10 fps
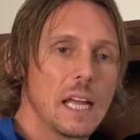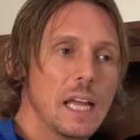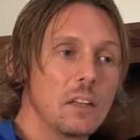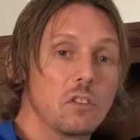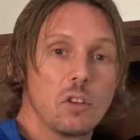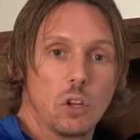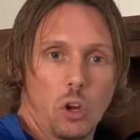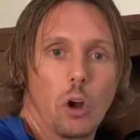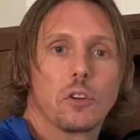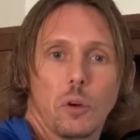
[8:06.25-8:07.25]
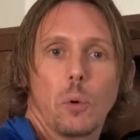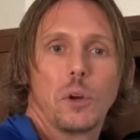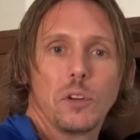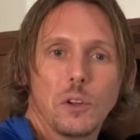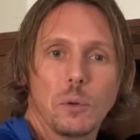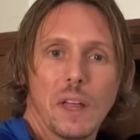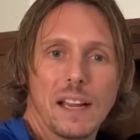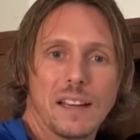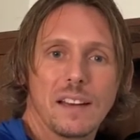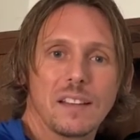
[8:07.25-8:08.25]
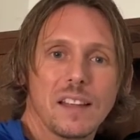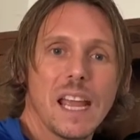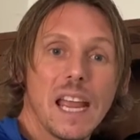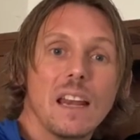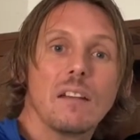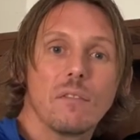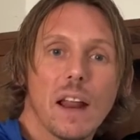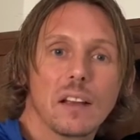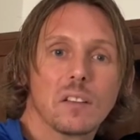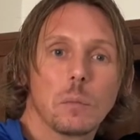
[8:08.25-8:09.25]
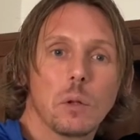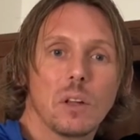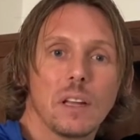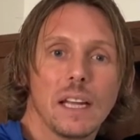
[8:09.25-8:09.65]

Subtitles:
it's not going to do that. It is inflexible.